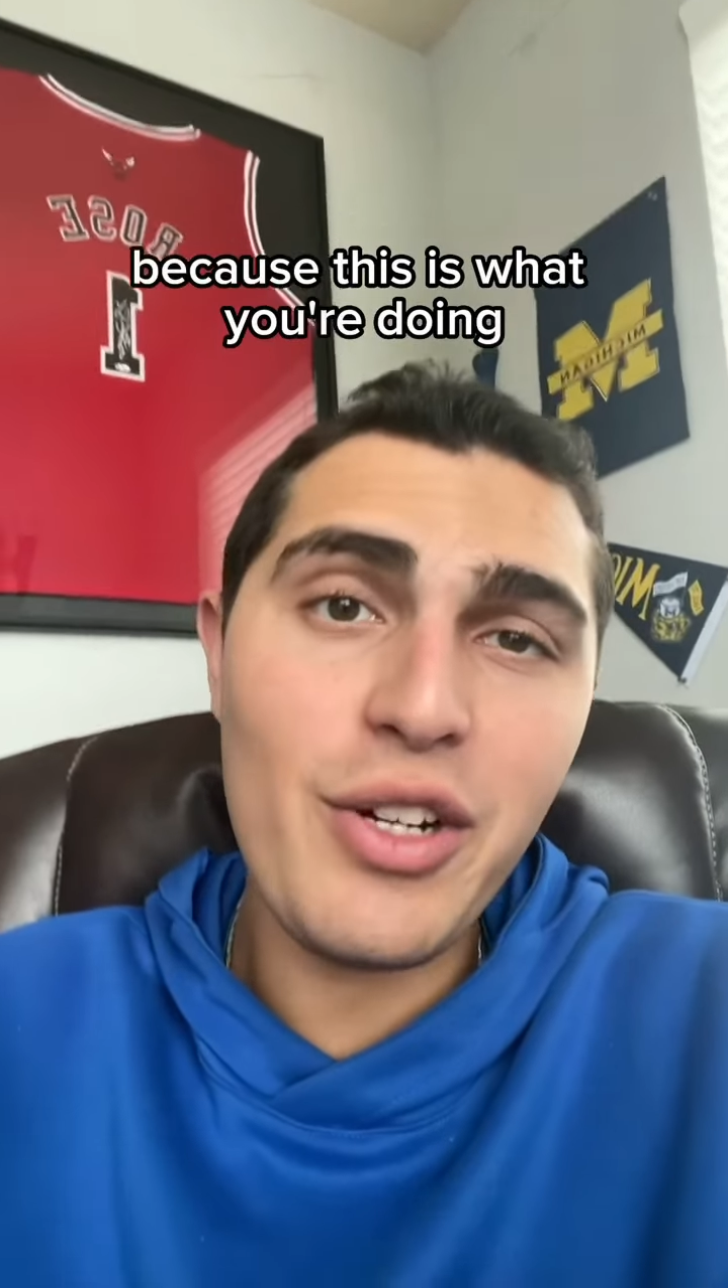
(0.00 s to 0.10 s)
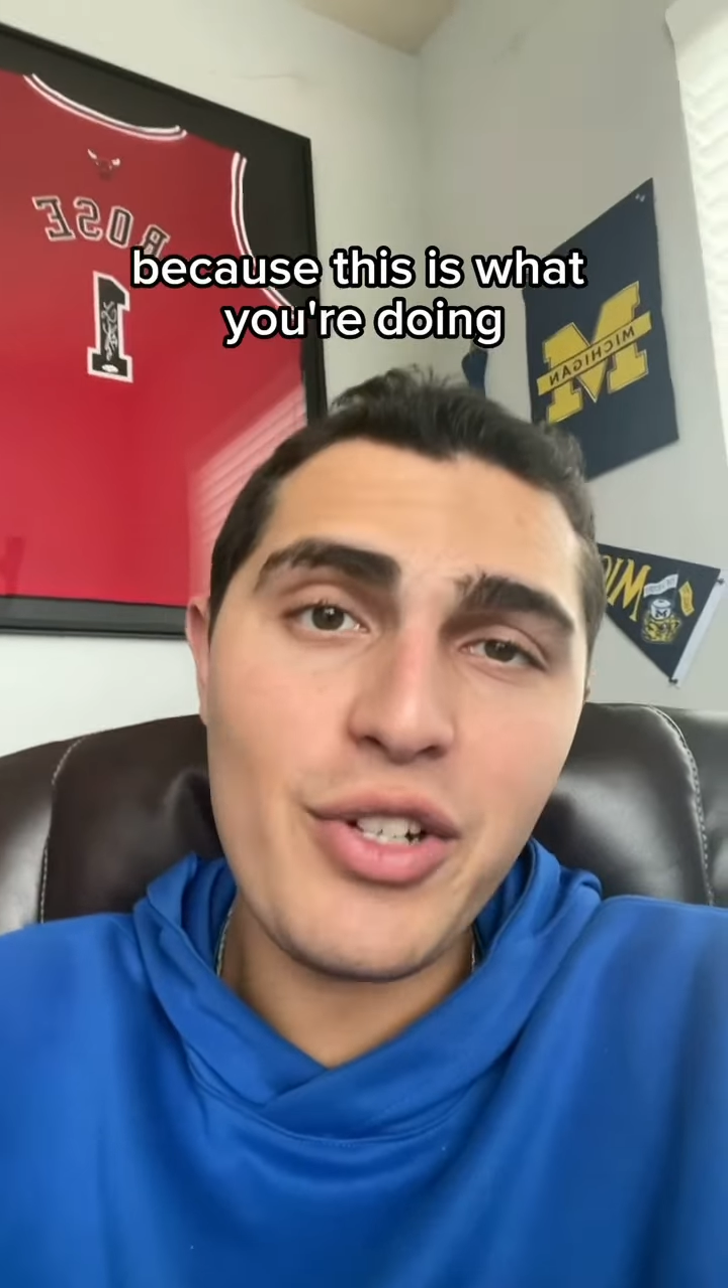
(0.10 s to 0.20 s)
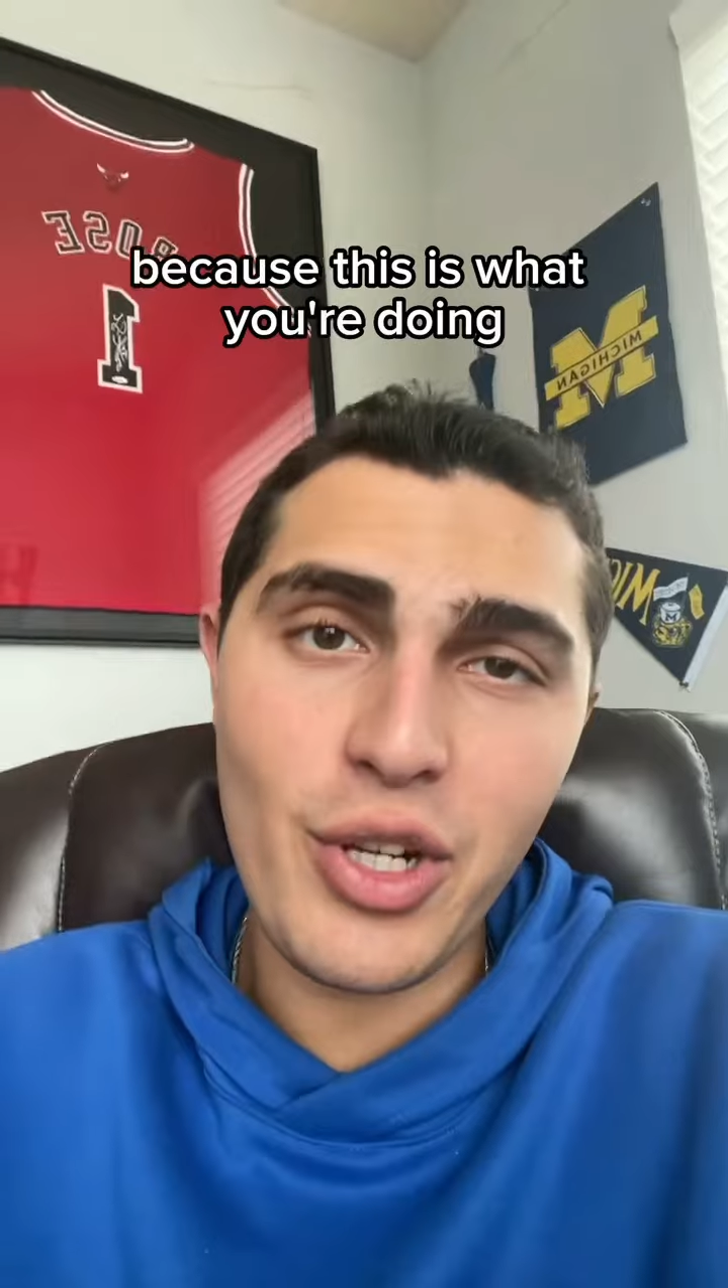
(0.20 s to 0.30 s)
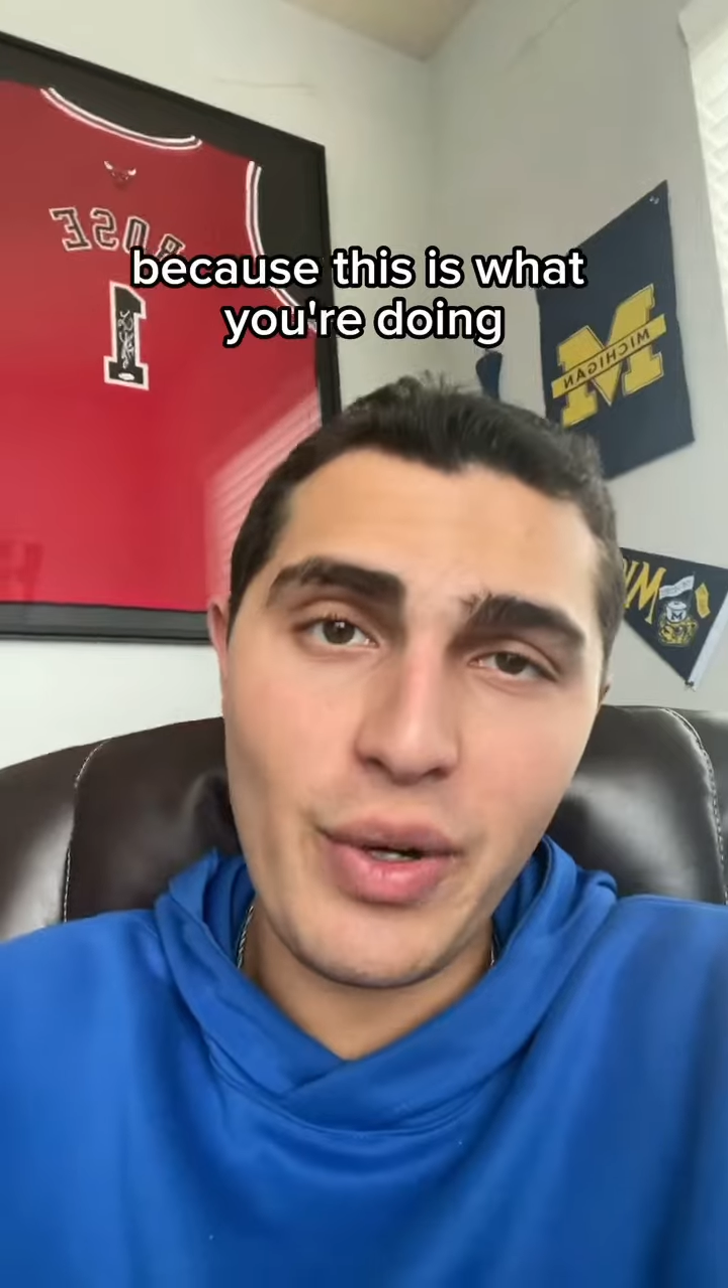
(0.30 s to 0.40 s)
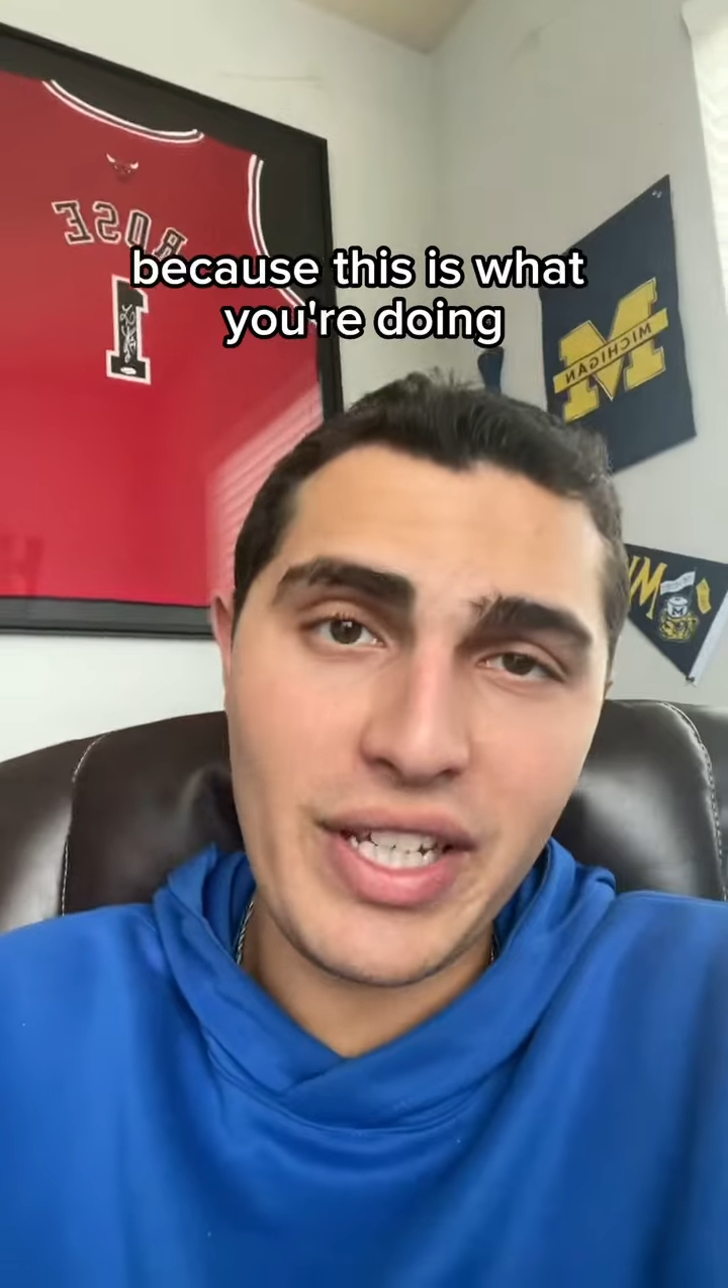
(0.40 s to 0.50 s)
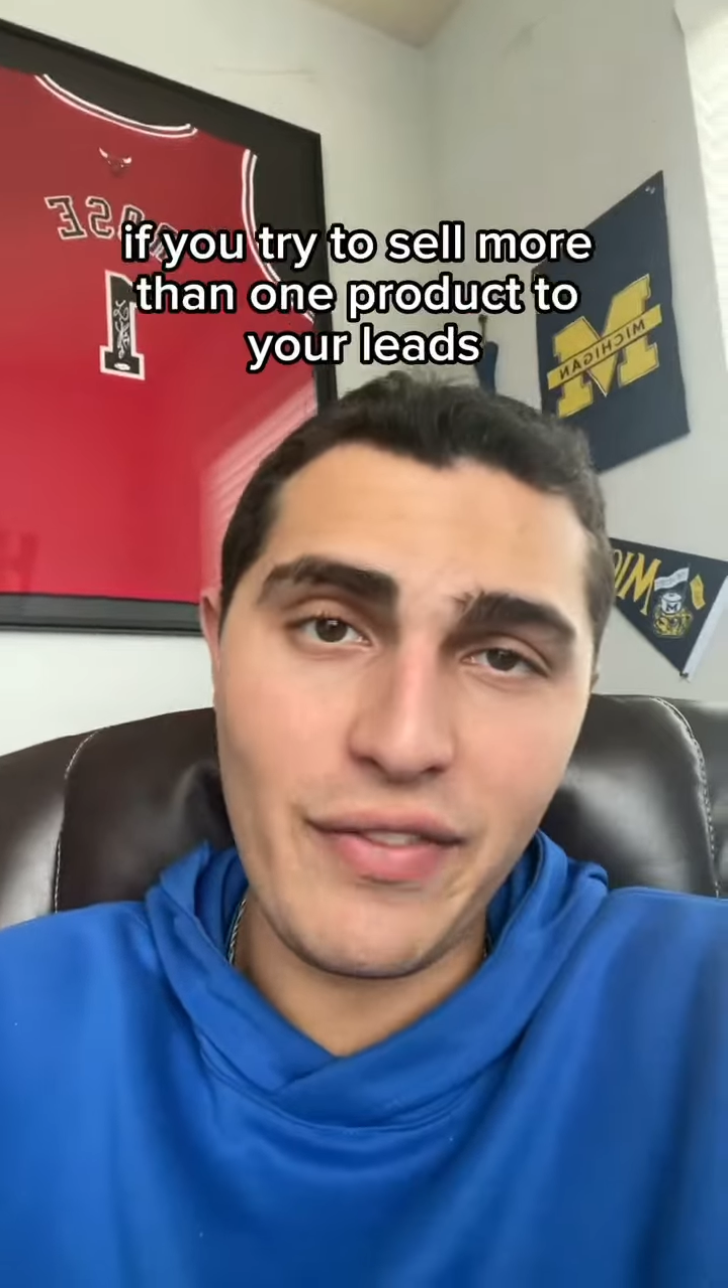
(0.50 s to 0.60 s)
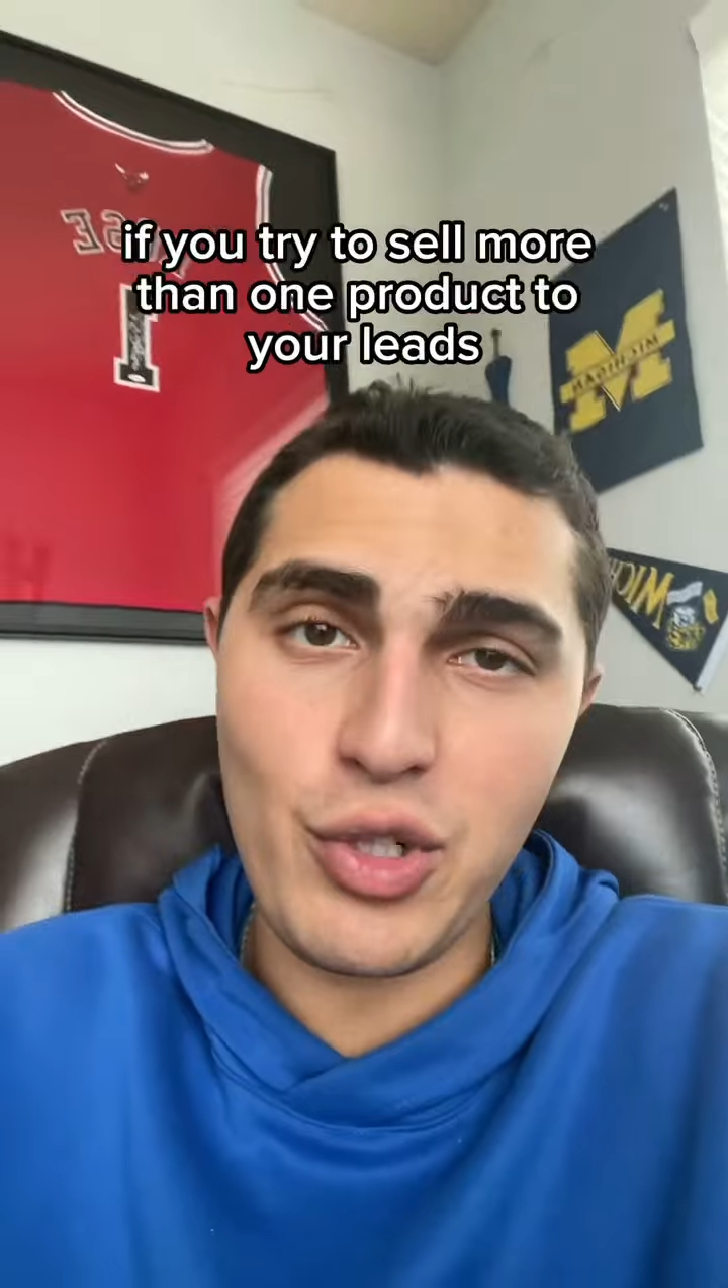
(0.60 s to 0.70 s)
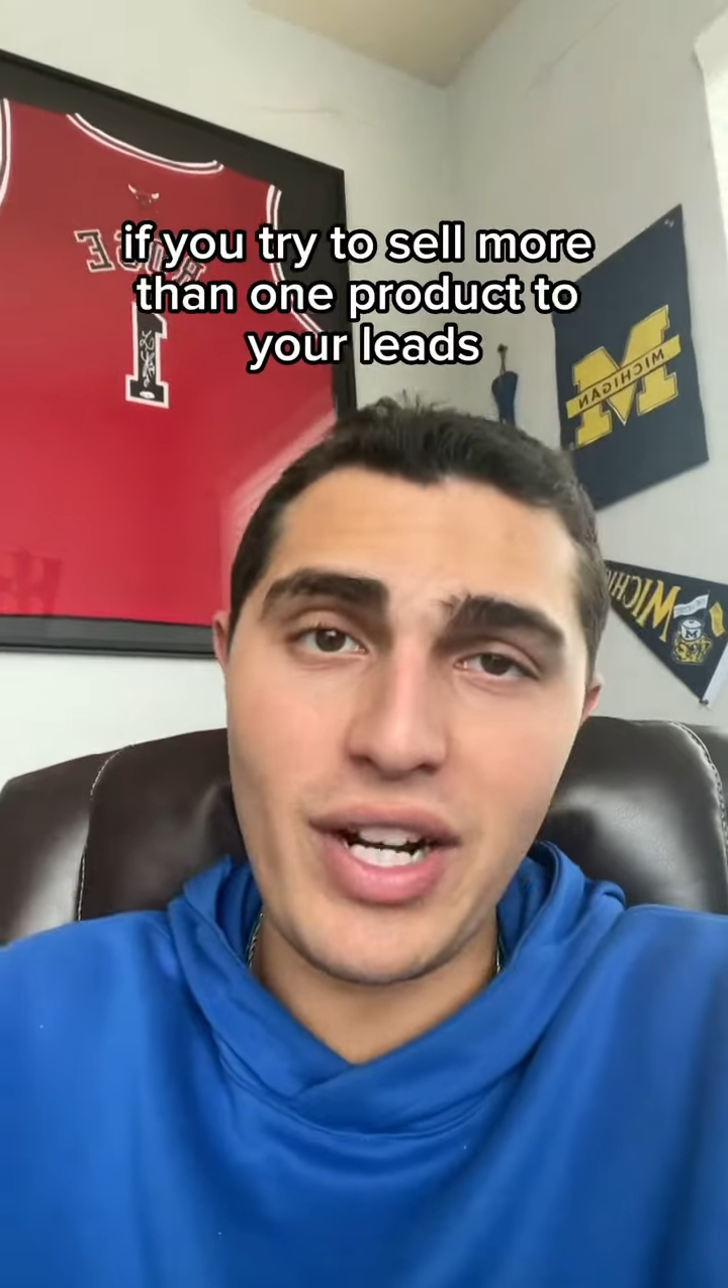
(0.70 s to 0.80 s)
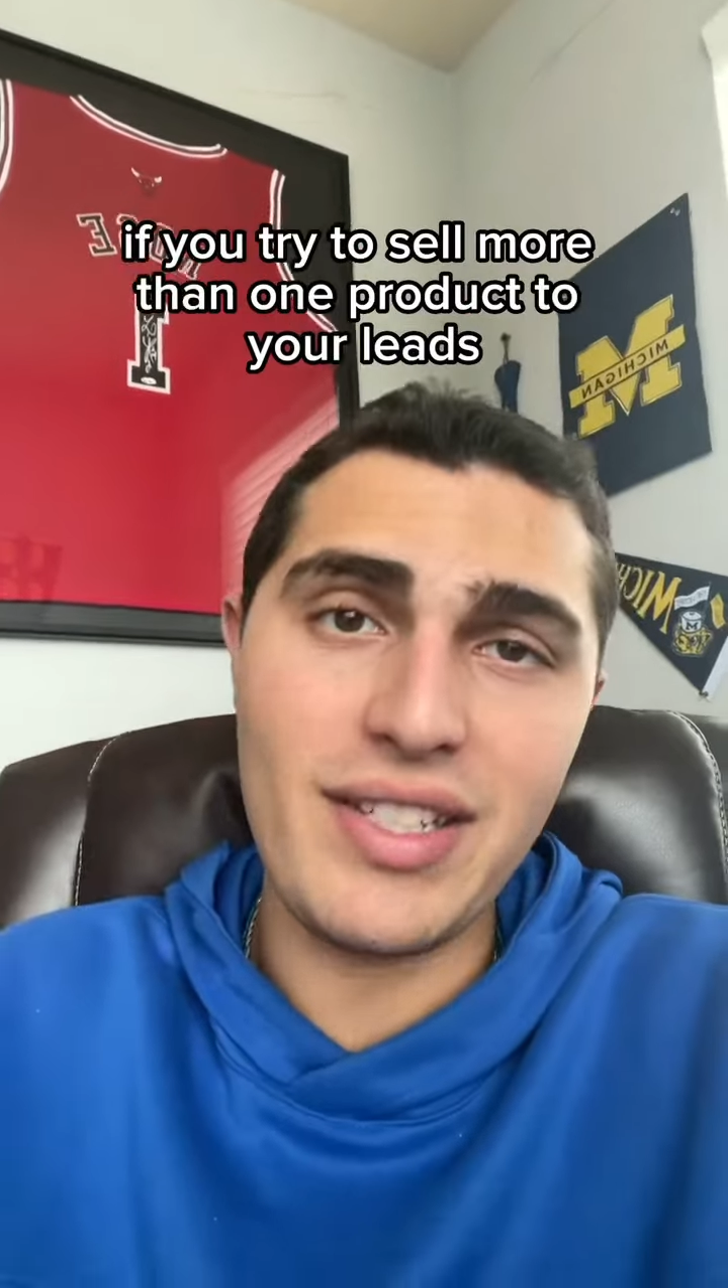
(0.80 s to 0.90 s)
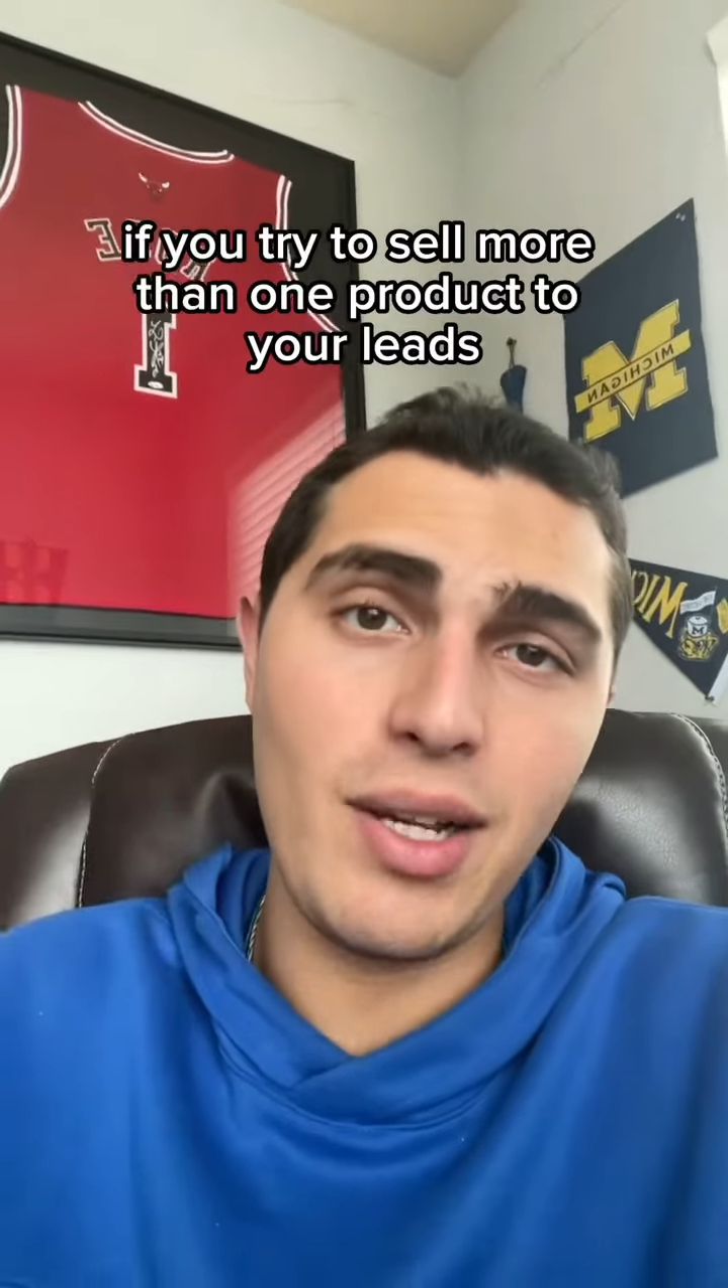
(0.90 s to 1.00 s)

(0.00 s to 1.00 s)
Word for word: you're doing if you try to